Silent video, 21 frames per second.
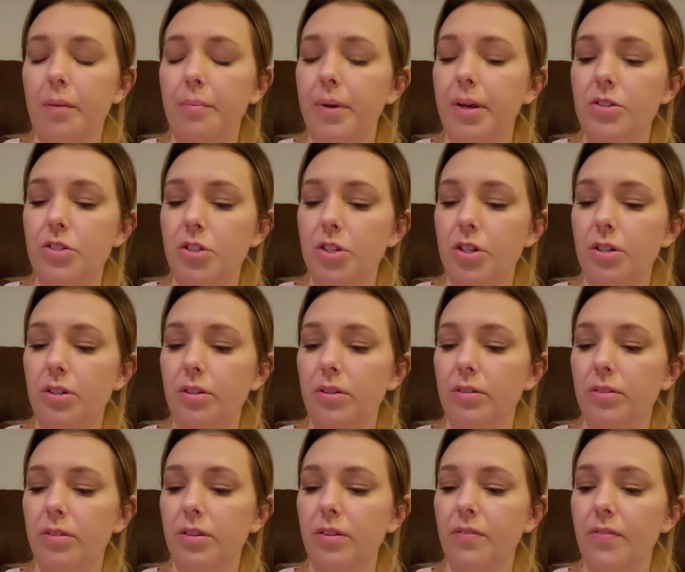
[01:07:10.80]
I'm not
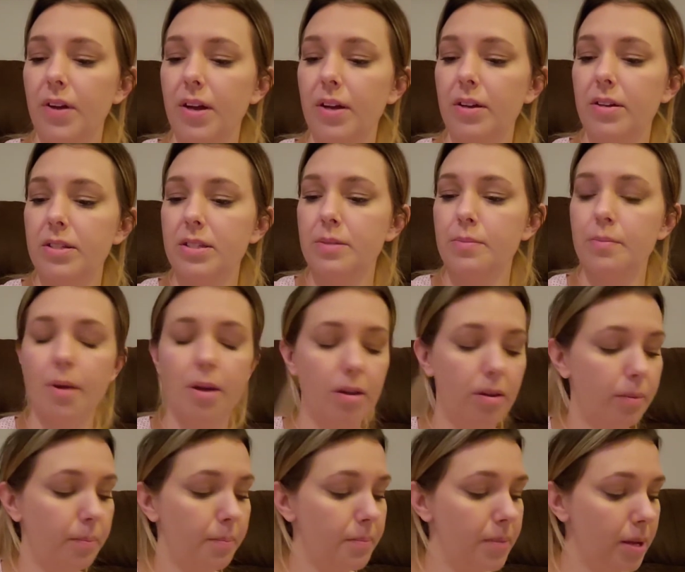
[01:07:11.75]
sure. They're very
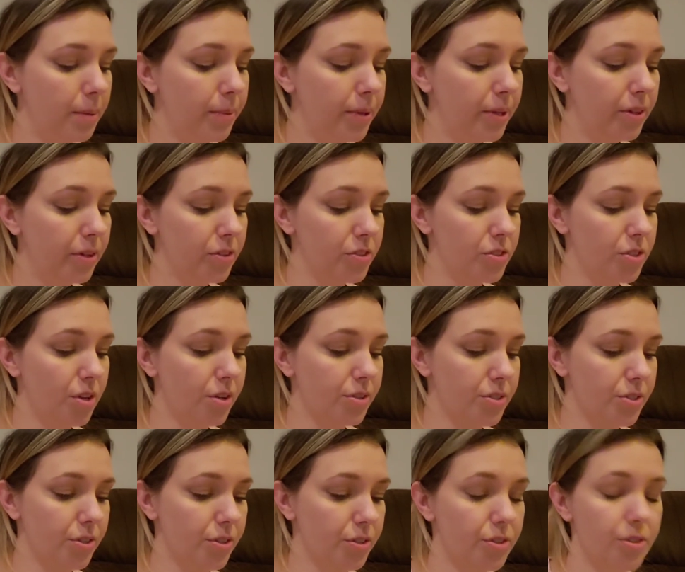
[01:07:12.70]
small. Maybe they're
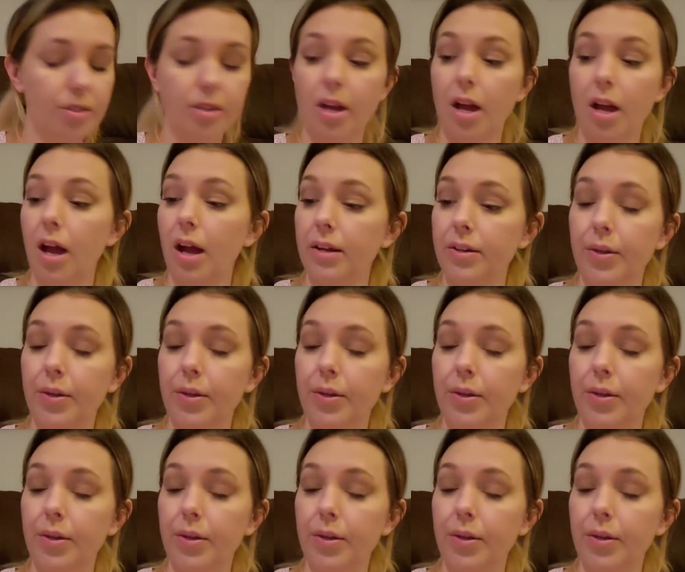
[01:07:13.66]
saucers.